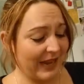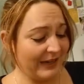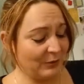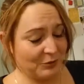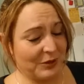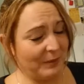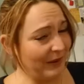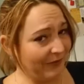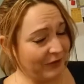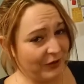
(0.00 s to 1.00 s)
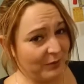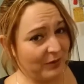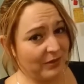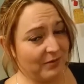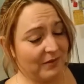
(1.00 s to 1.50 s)
I told you I'm not very good
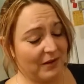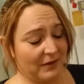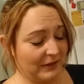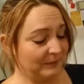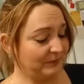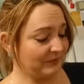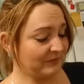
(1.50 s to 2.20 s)
with onion,